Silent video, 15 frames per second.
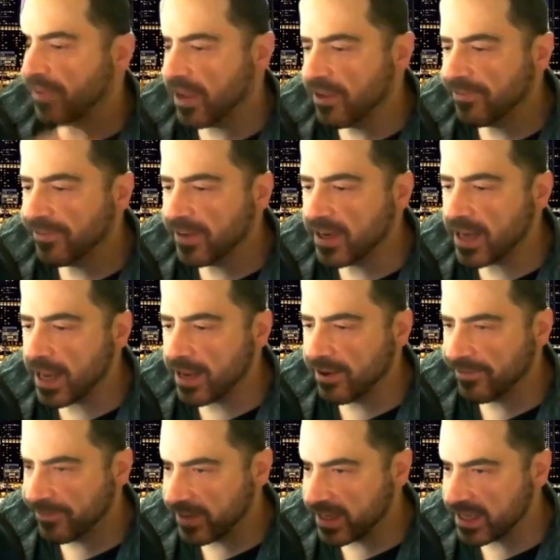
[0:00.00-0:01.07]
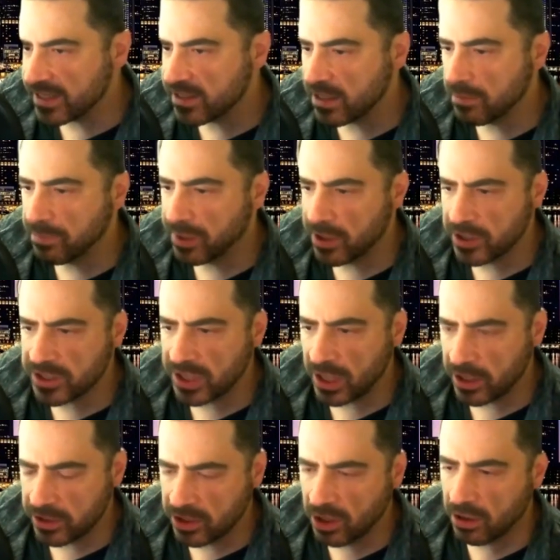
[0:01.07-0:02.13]
it is in person,
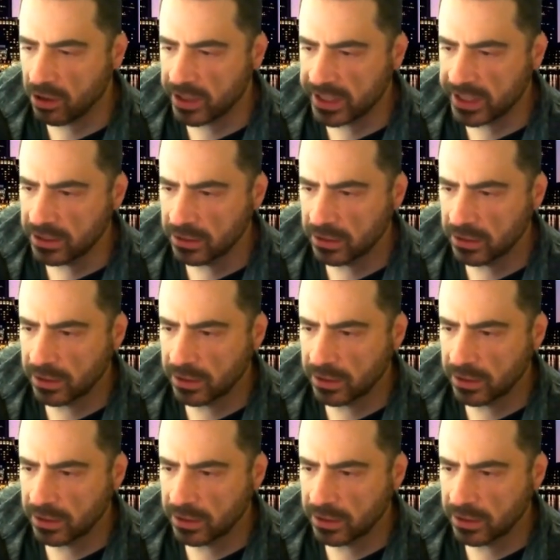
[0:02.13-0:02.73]
are you going?